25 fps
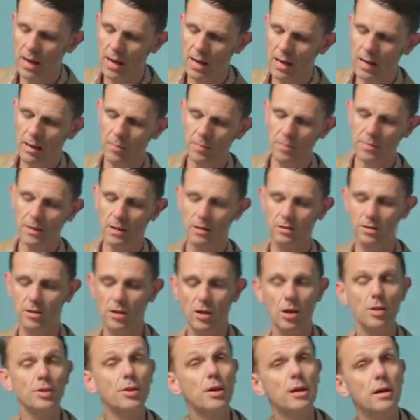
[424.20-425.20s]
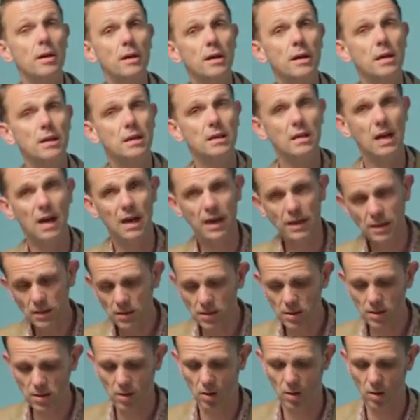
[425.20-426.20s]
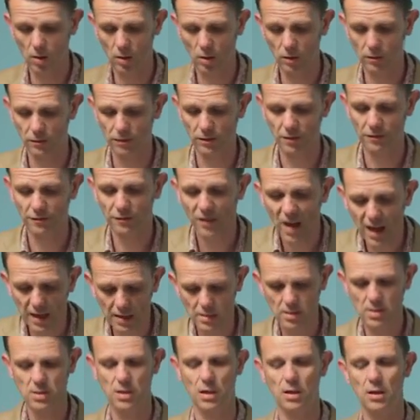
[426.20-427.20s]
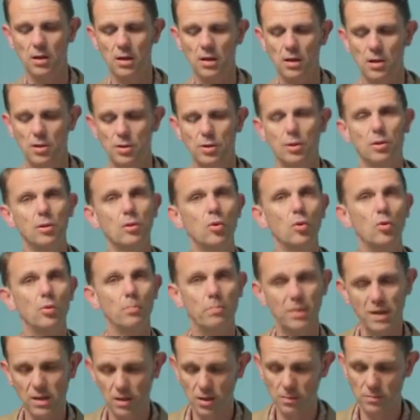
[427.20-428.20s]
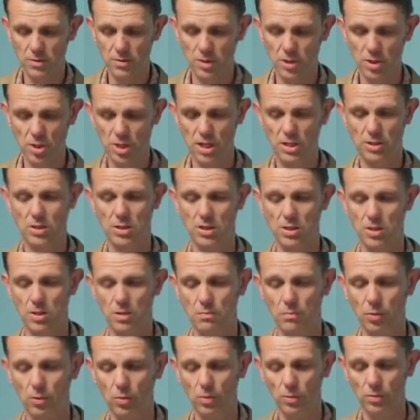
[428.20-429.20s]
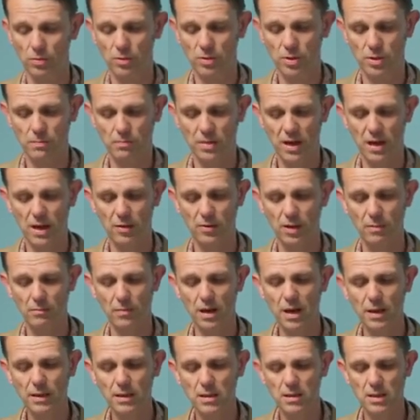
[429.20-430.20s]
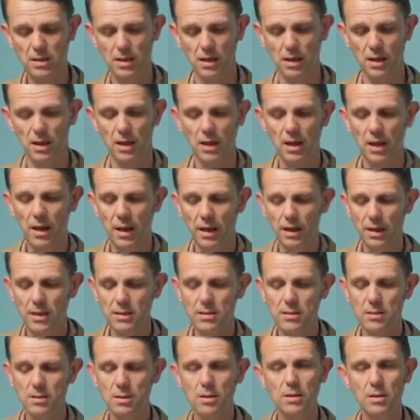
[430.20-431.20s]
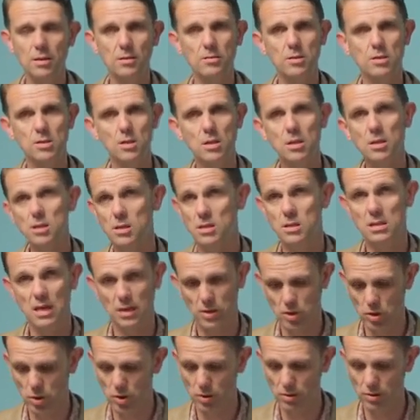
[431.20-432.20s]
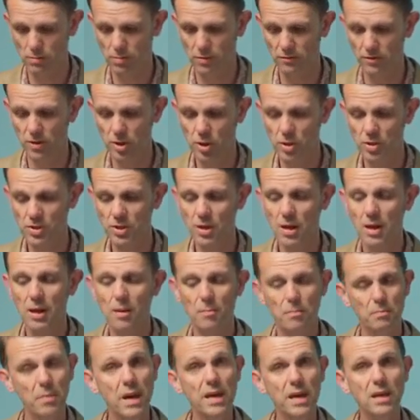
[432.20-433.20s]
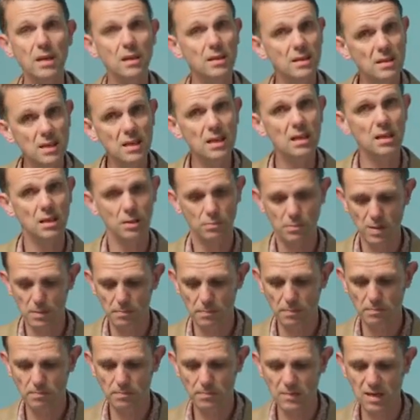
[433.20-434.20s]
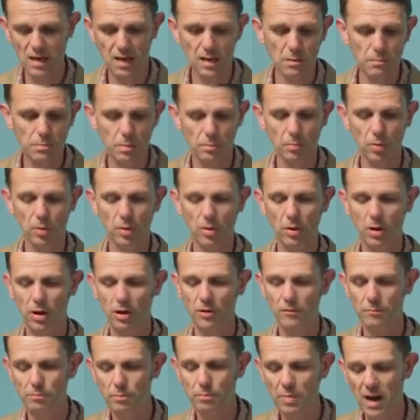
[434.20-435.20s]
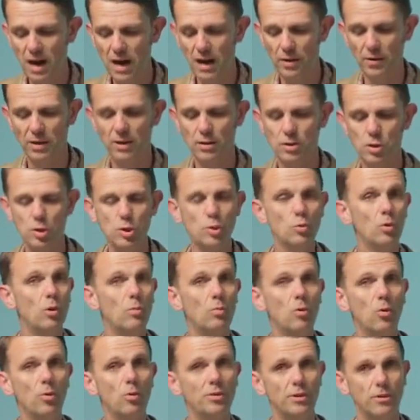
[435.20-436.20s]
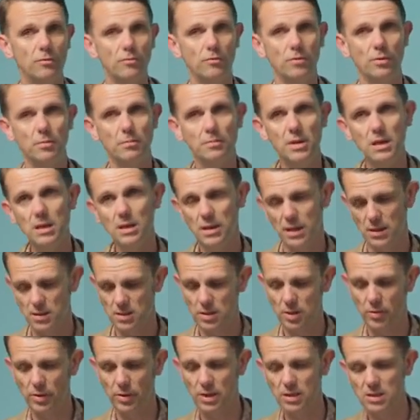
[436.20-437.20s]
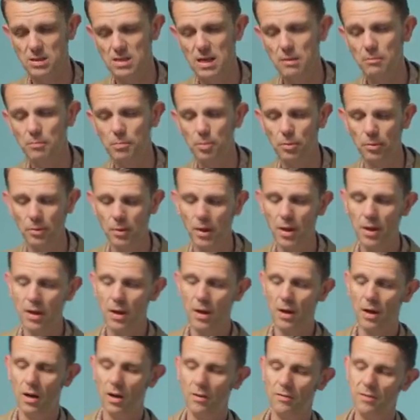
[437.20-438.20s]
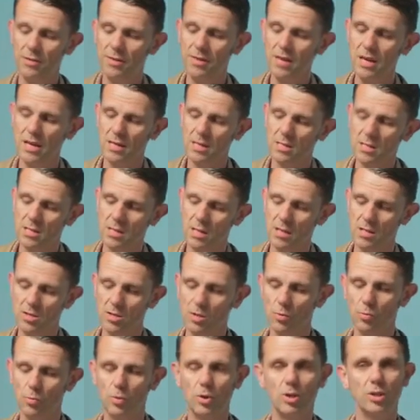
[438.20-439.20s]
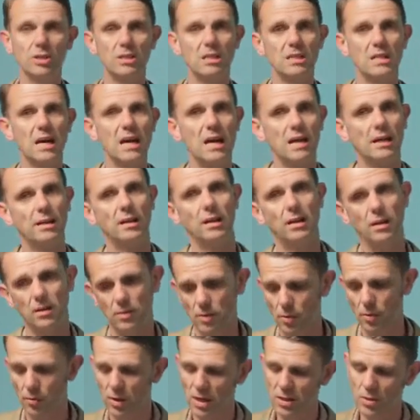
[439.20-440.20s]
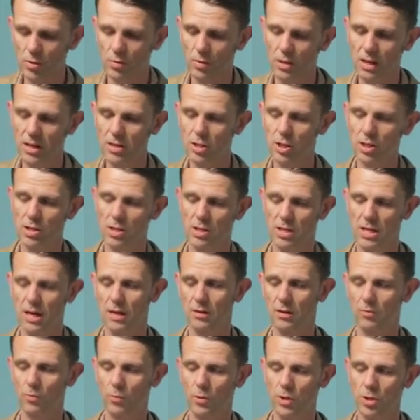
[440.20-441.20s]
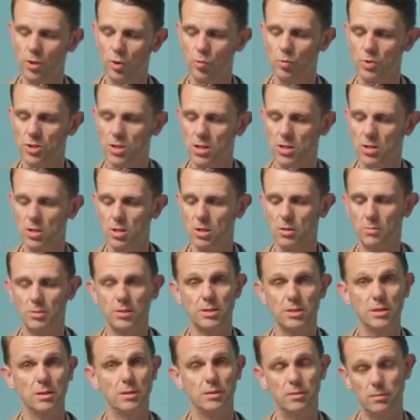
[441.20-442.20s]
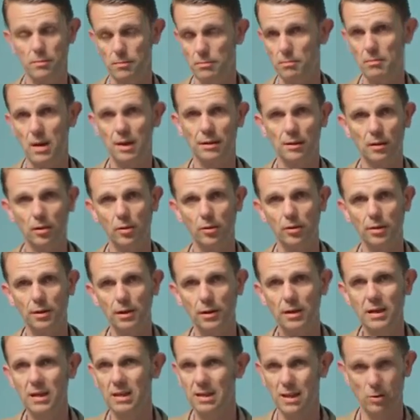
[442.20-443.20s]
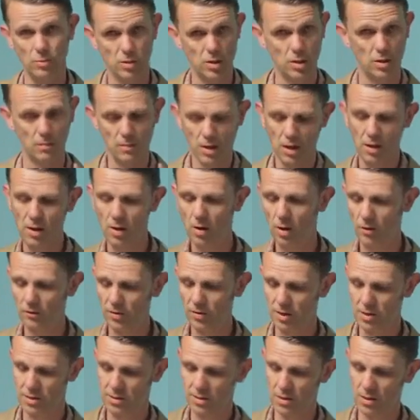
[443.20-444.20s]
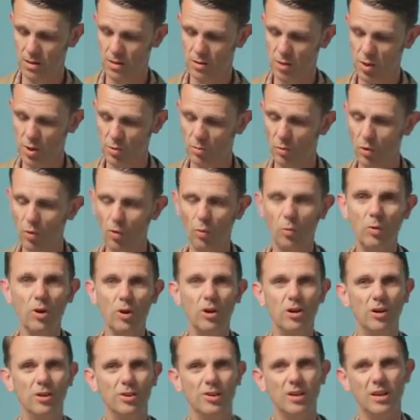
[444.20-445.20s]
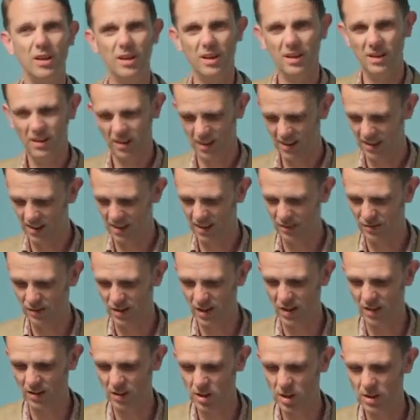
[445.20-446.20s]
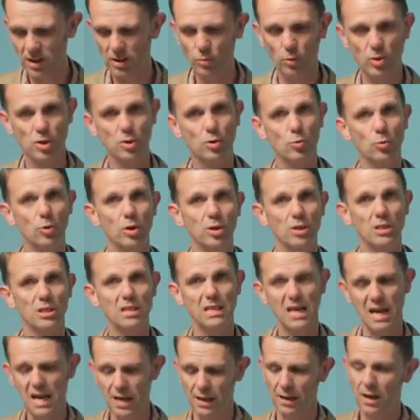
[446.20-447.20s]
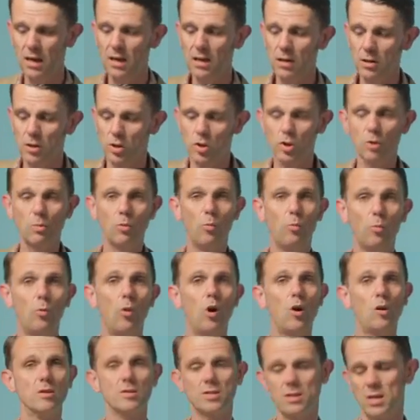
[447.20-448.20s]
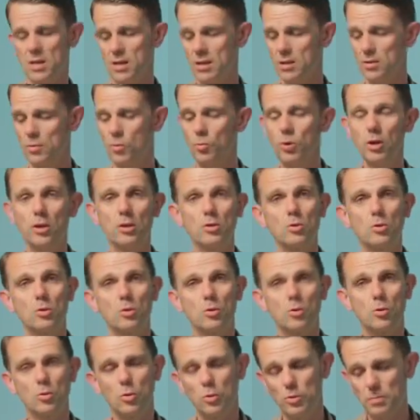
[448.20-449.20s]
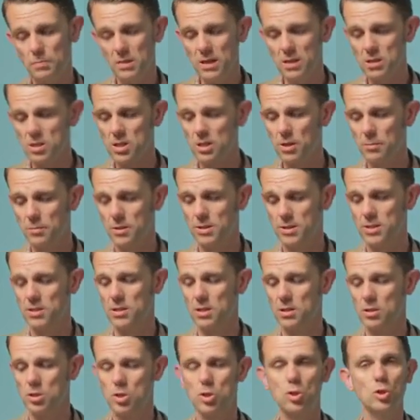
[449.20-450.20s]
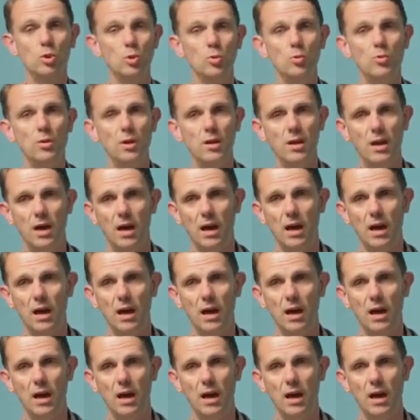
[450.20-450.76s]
The other kind of factor that Lord Bingham suggests is important to bear in mind here is that certain statutory provisions may indeed be capable of bearing two or more different meanings. Now, an example of this is the word can in the Race Relations Act, which was interpreted in Mandler and Lee. Now, it's obviously a small word of the English language, the word can. The trouble was the word could be interpreted in